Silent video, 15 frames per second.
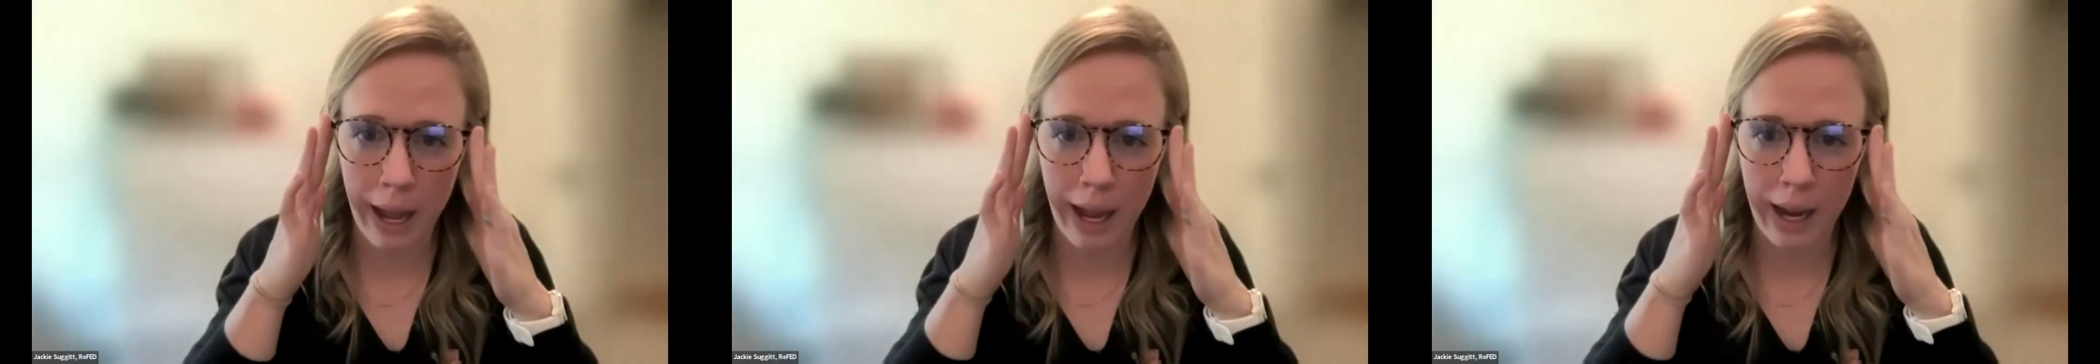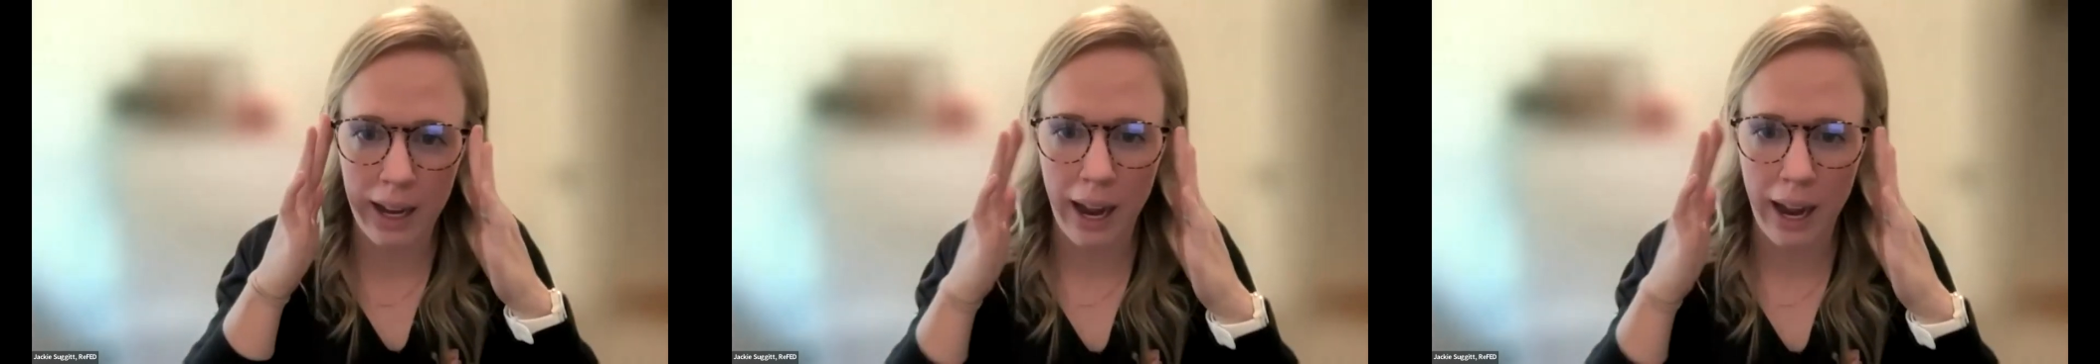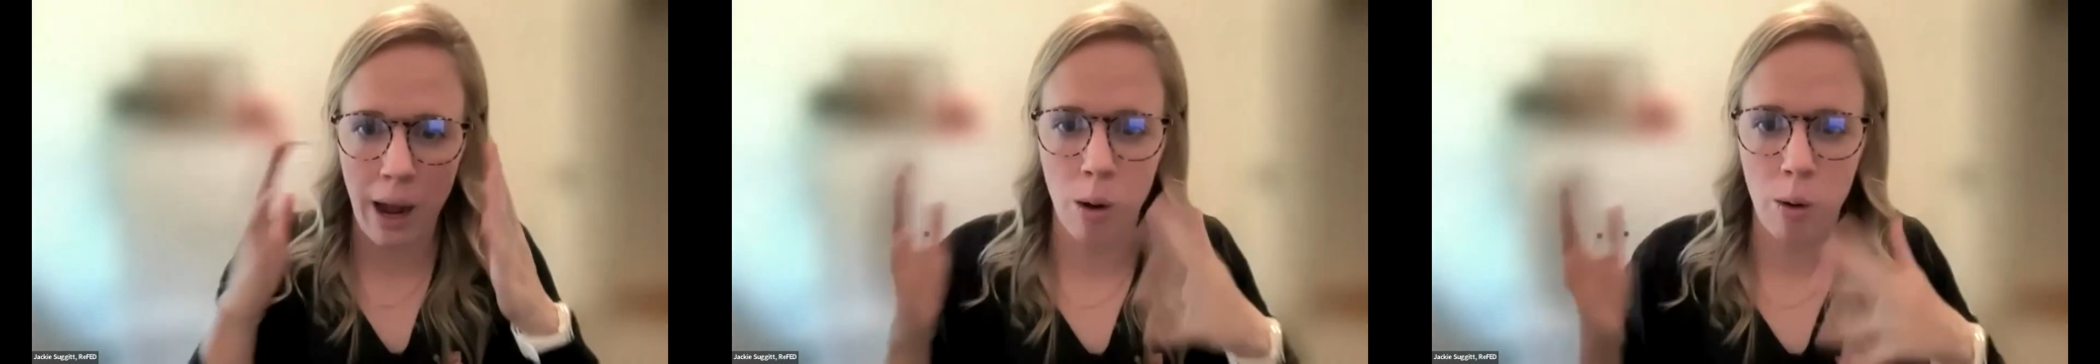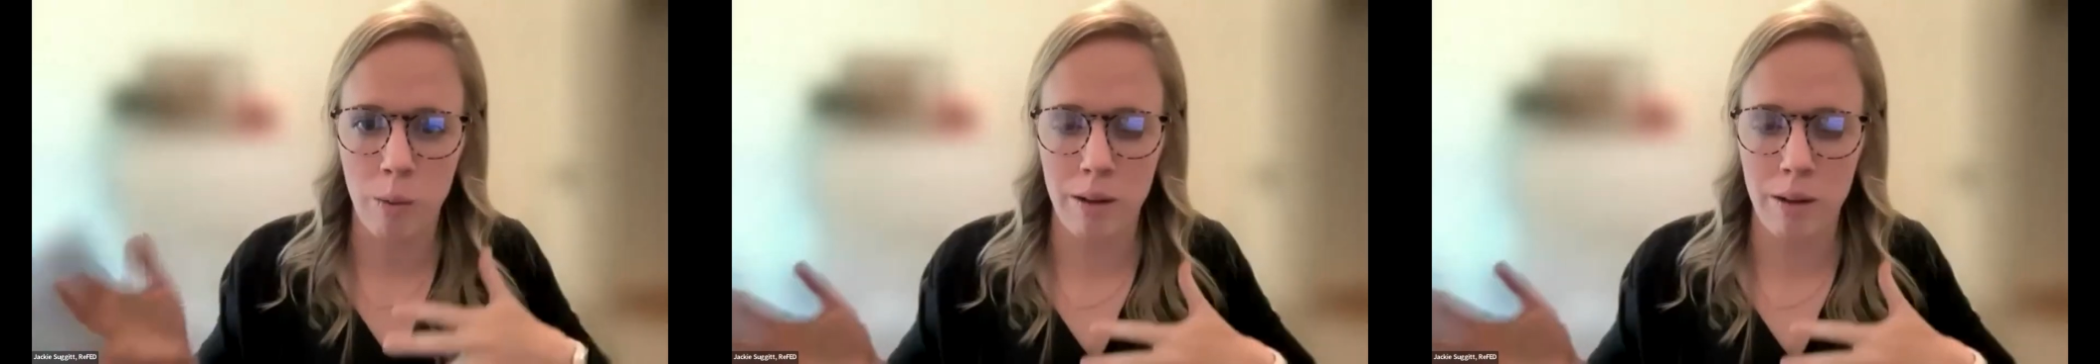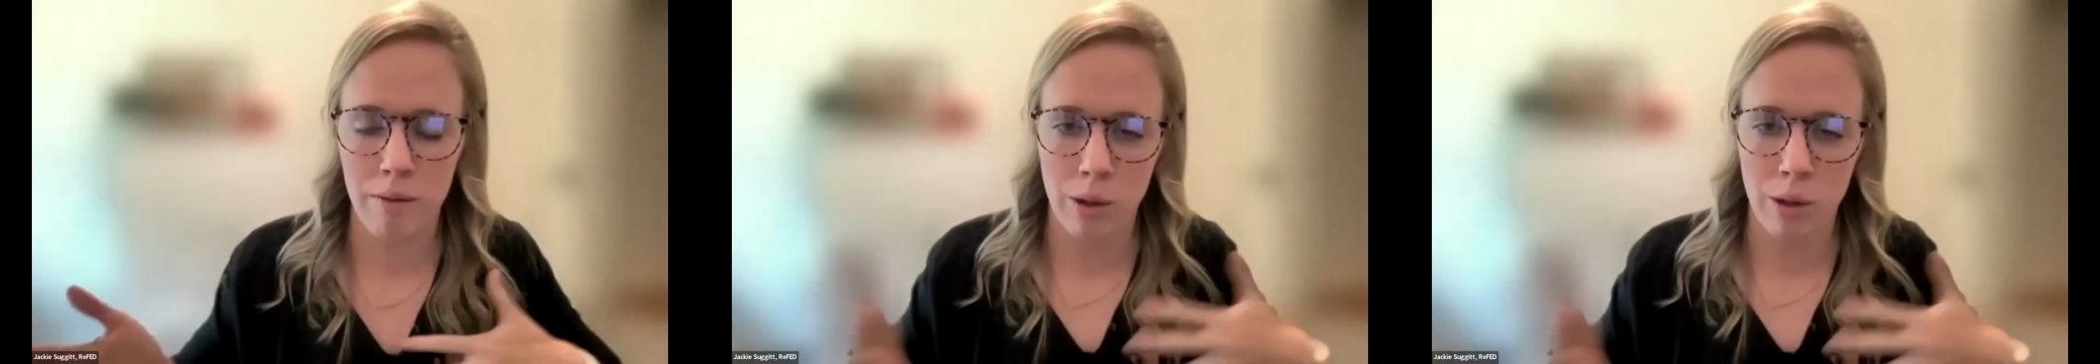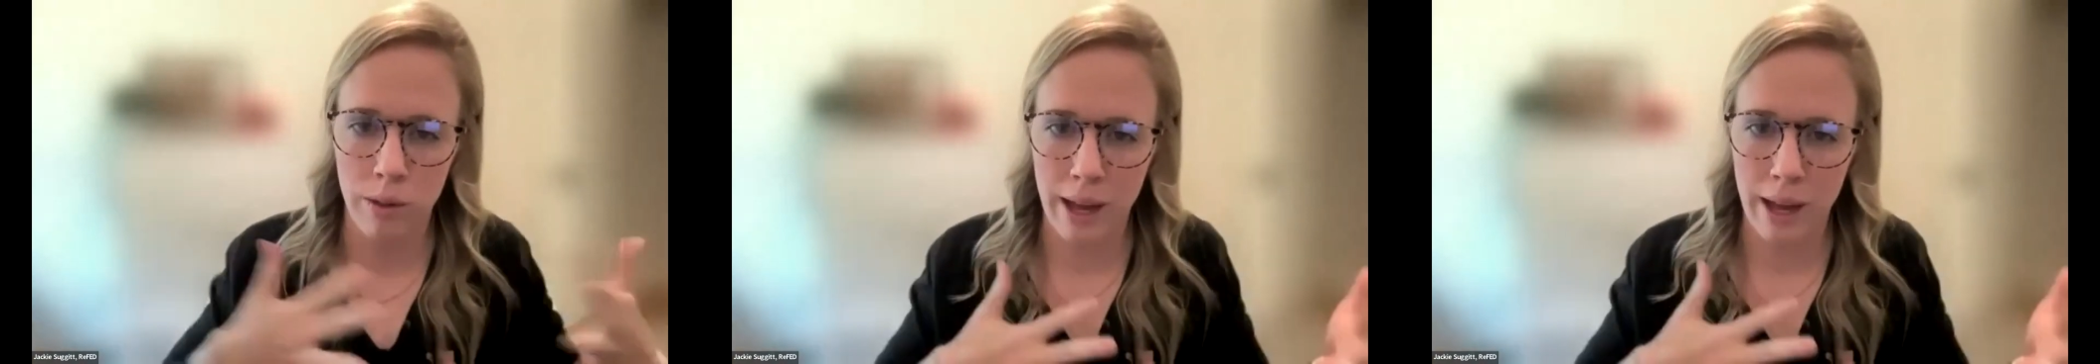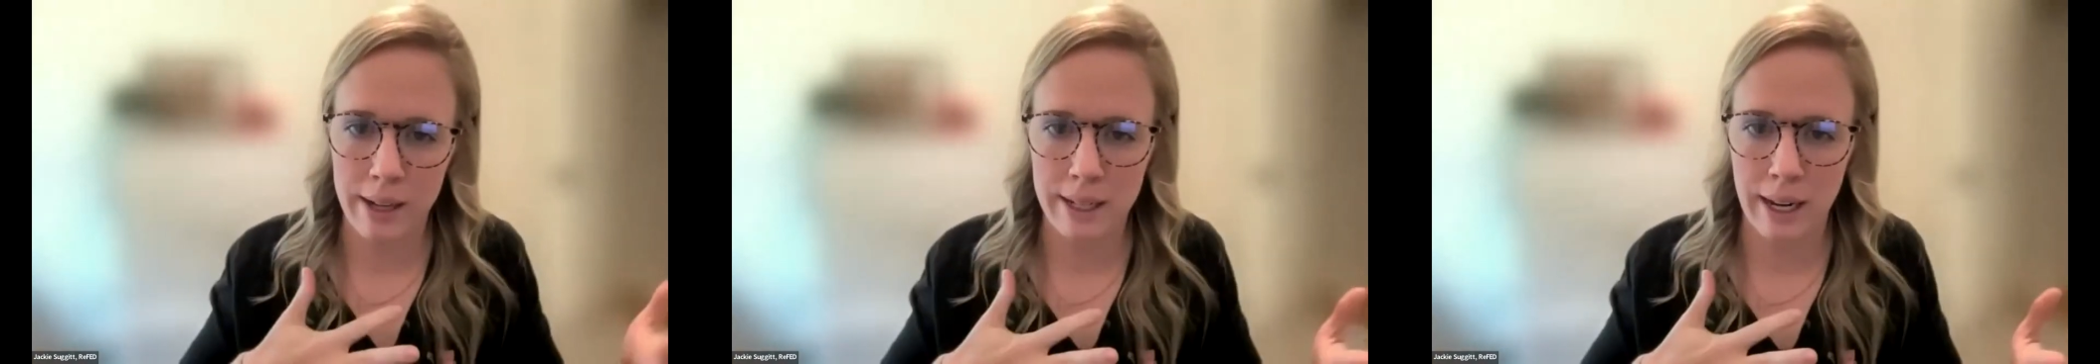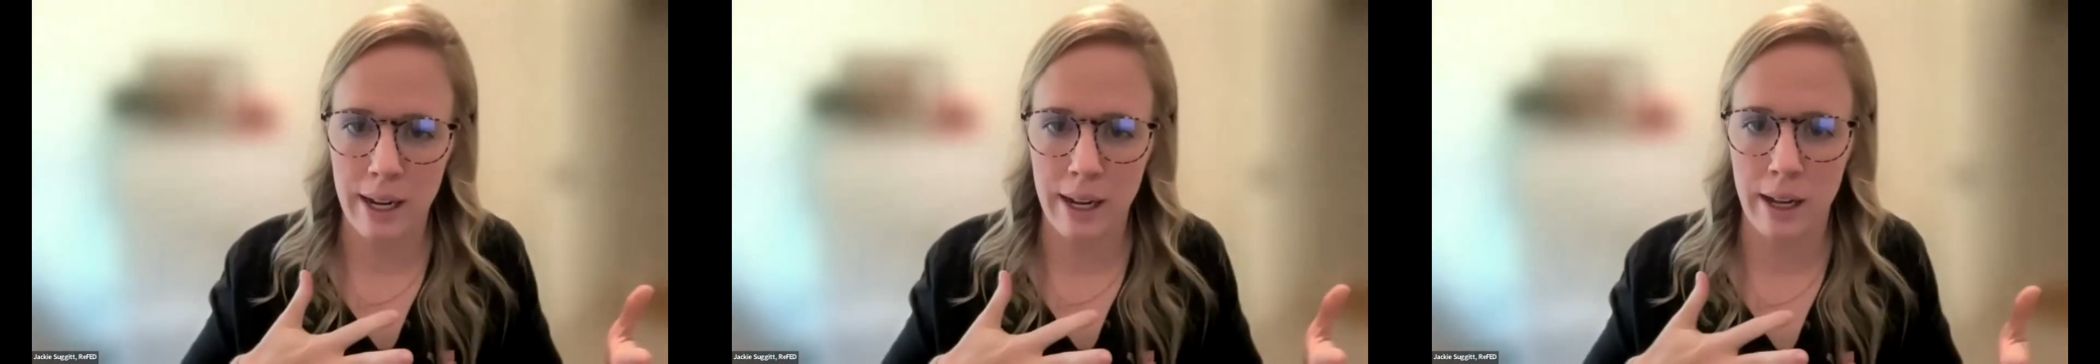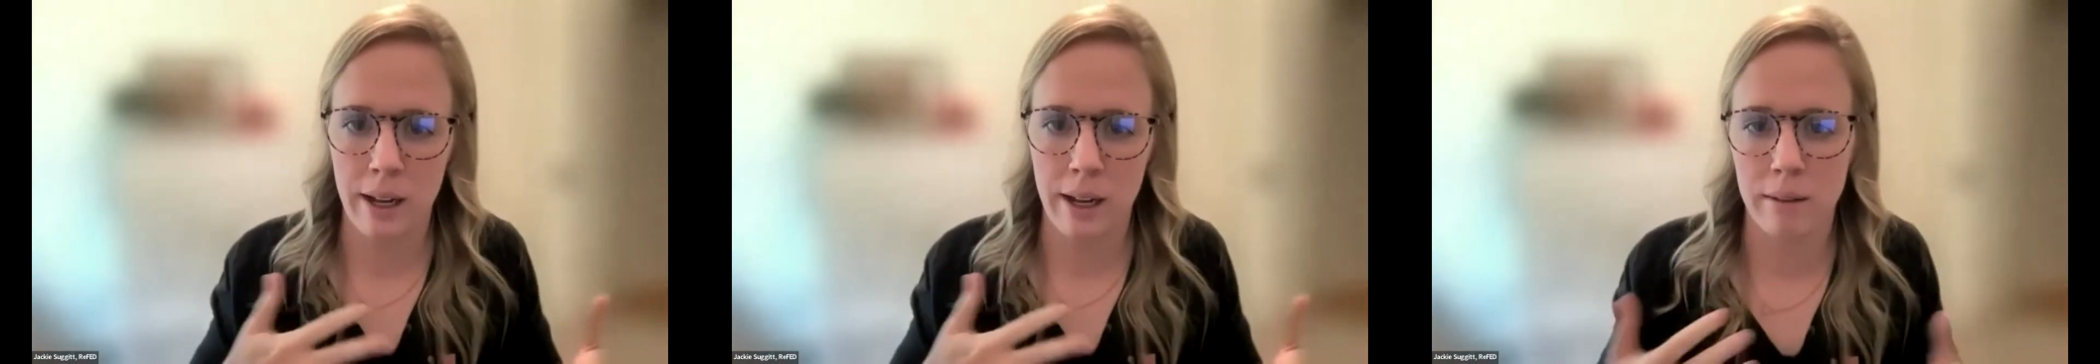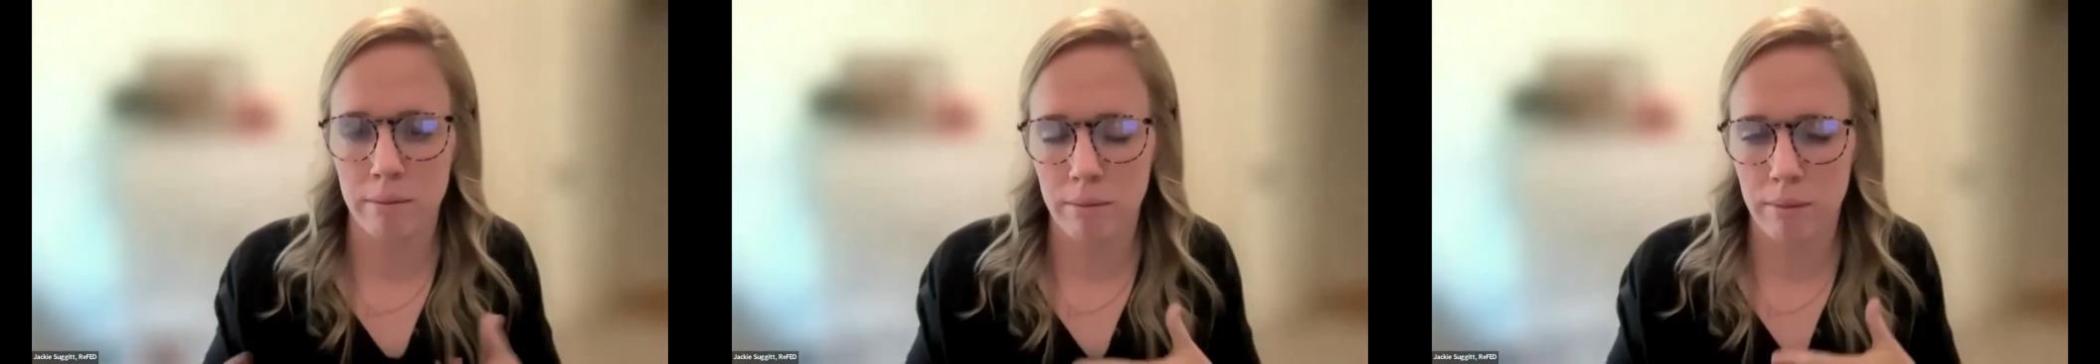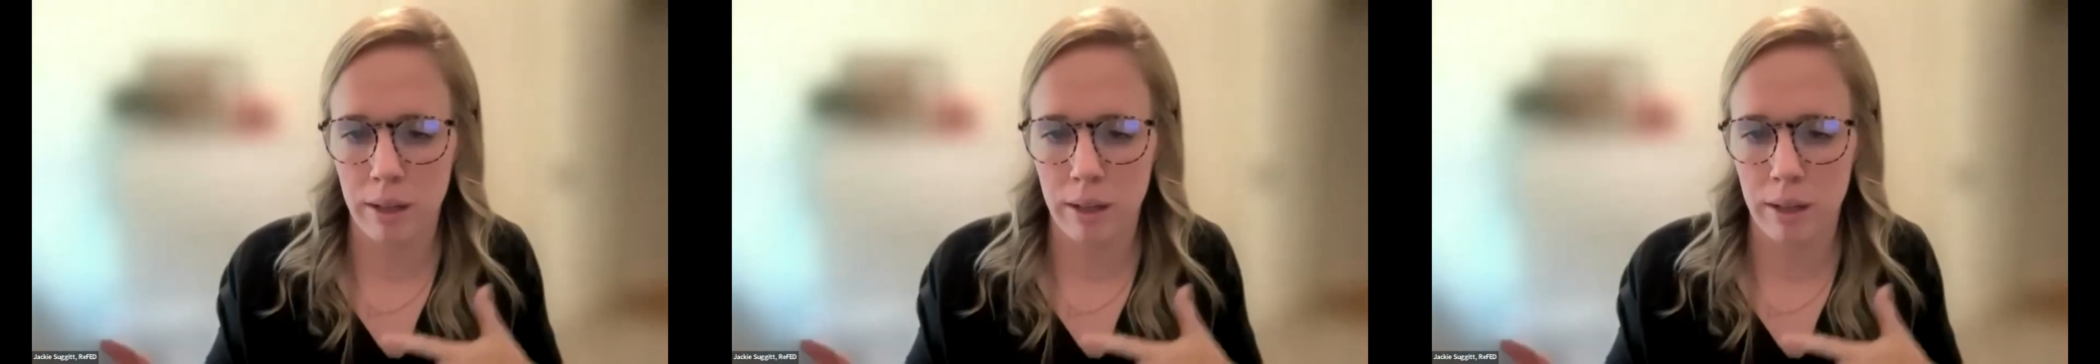and how we view that data